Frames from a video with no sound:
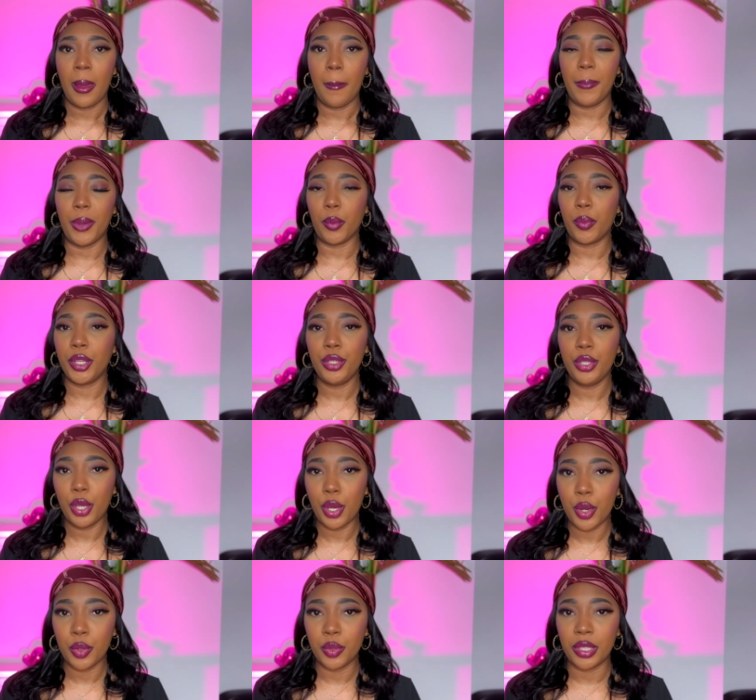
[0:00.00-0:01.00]
but we
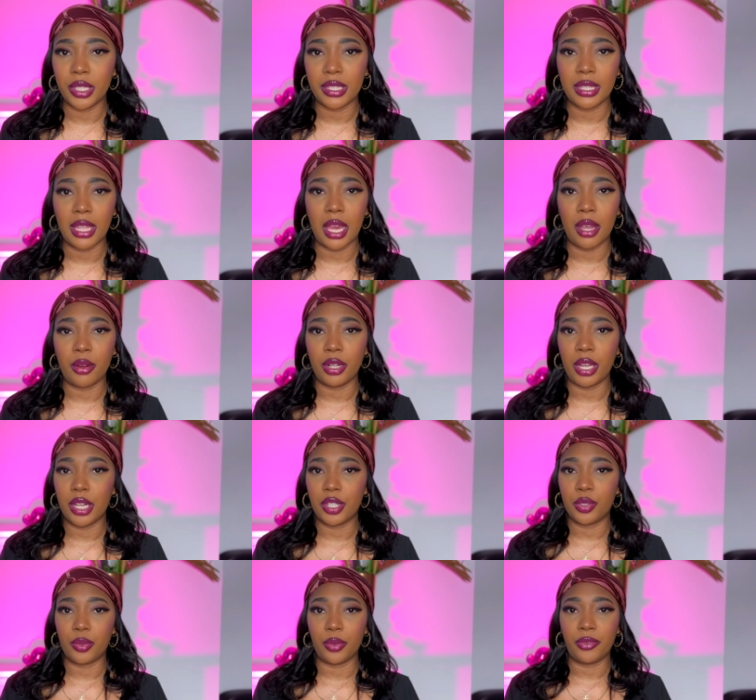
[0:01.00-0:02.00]
know that's not her
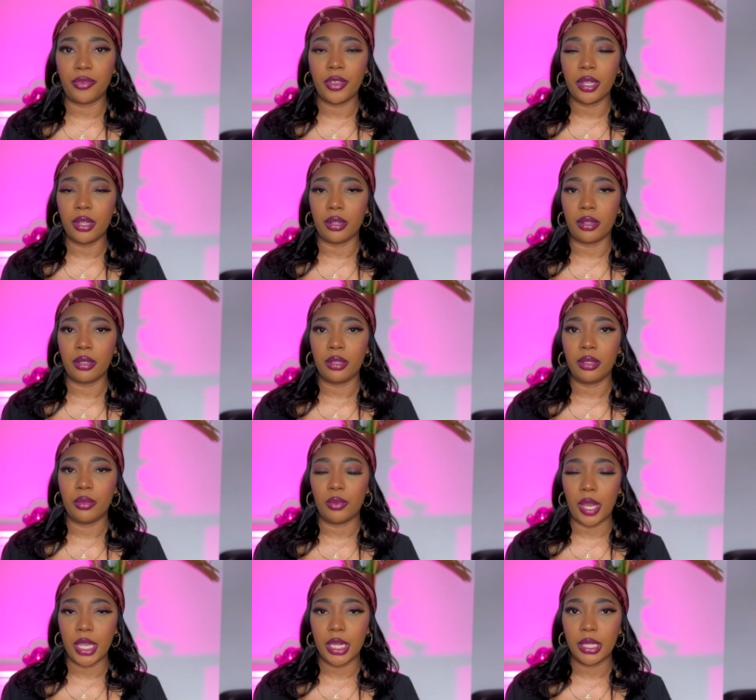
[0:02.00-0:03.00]
natural figure,
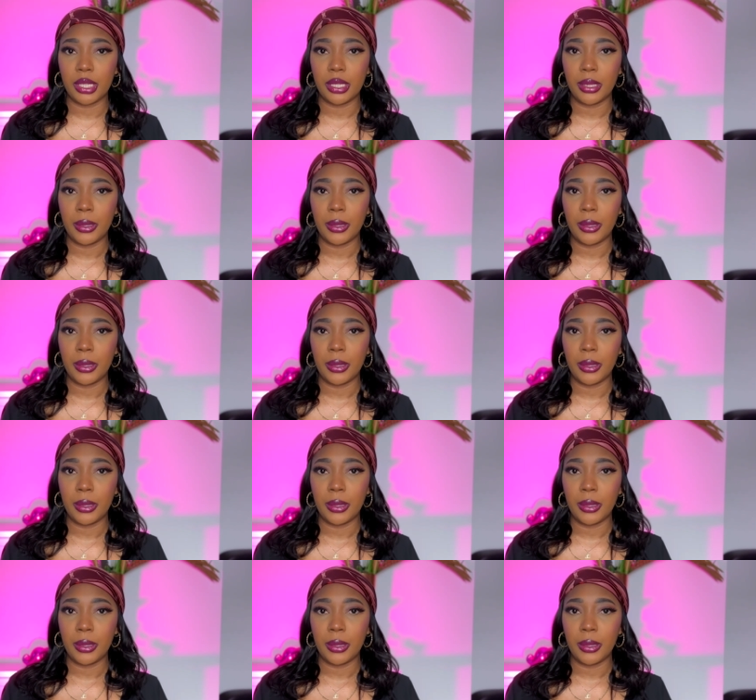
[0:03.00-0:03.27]
right?